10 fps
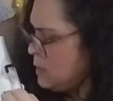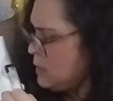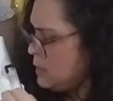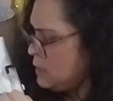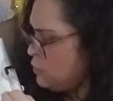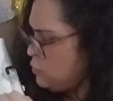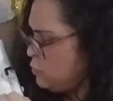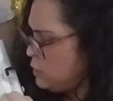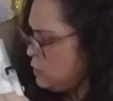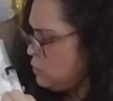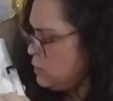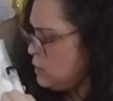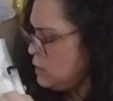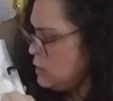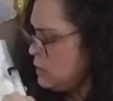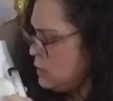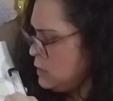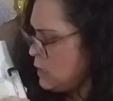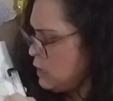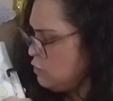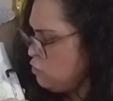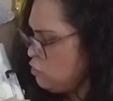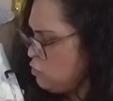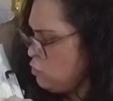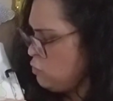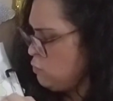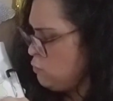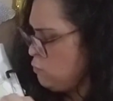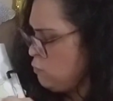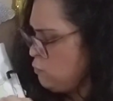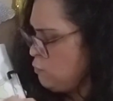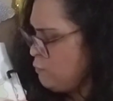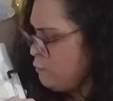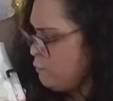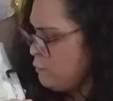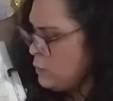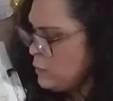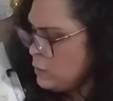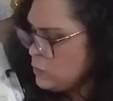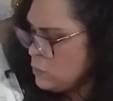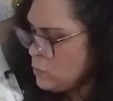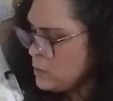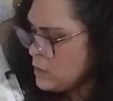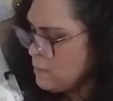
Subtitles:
Let's do it this side too. so we can